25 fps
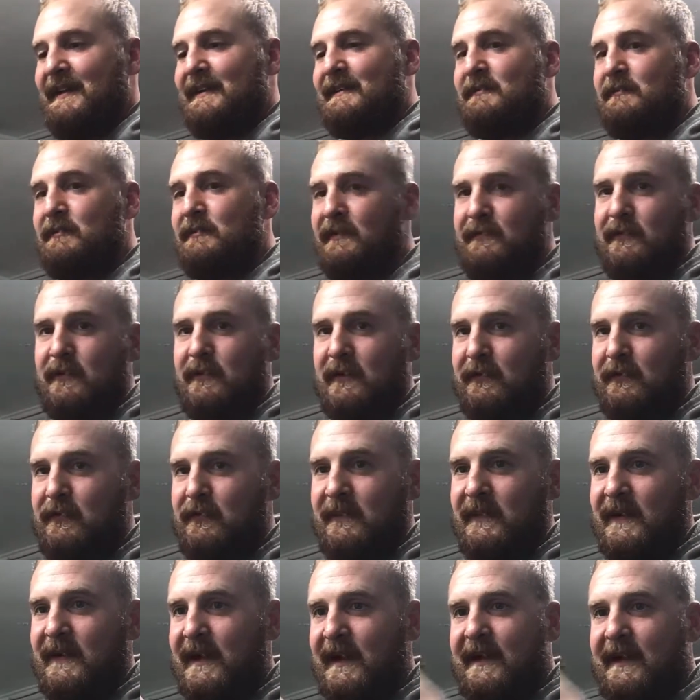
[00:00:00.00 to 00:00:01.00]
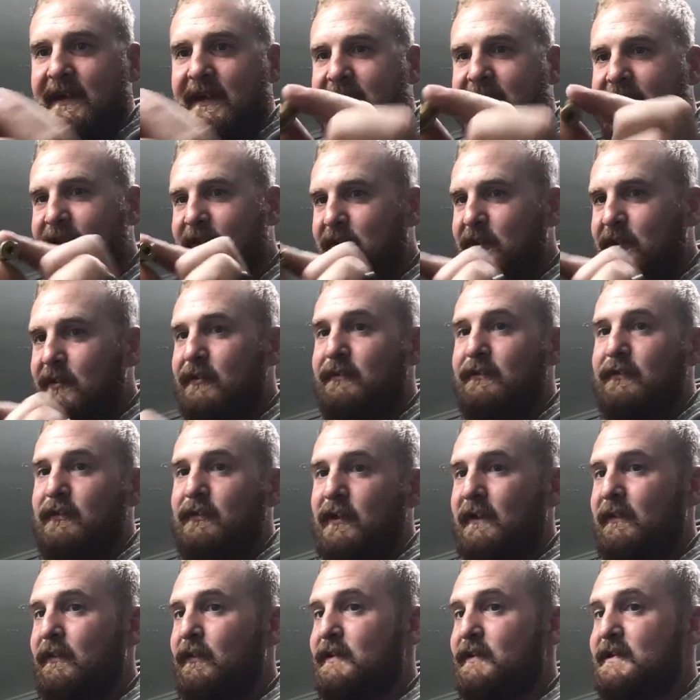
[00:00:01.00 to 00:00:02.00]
with 44 mag you can load 44